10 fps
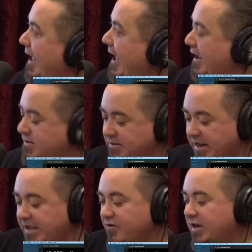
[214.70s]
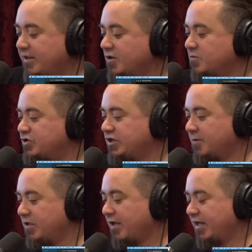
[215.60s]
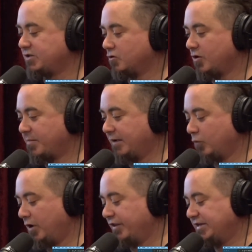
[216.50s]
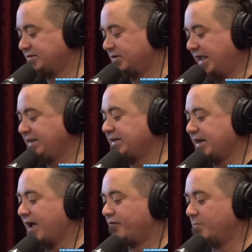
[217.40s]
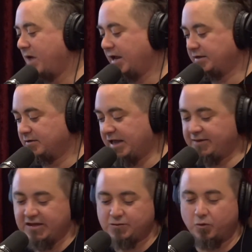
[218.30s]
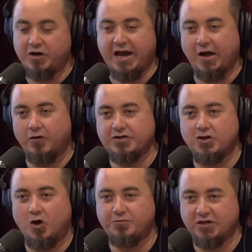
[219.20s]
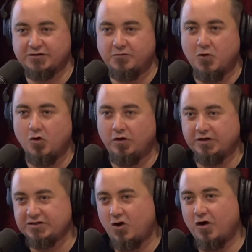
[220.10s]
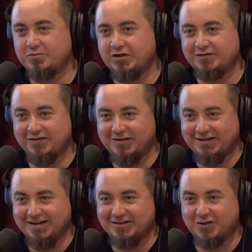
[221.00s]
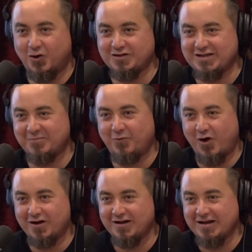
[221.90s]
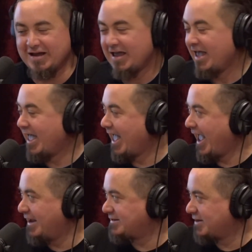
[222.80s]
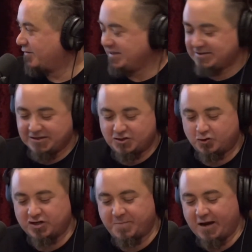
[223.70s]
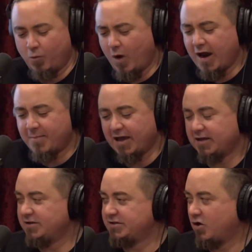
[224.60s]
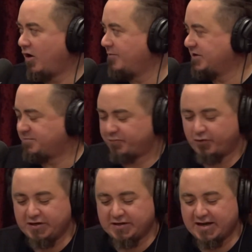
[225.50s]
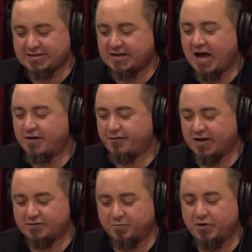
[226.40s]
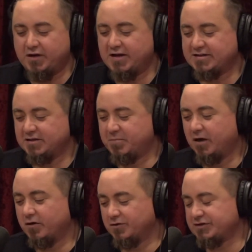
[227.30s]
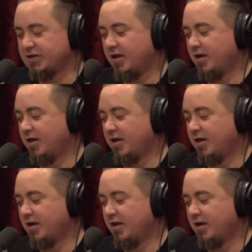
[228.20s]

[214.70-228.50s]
And even in the museum there, they talk about, he didn't have them made. These were inherited objects from earlier times. Like they get the concept right. And so these things stretch way back into time. There's pre-dynastic artifacts from pre-dynastic burials.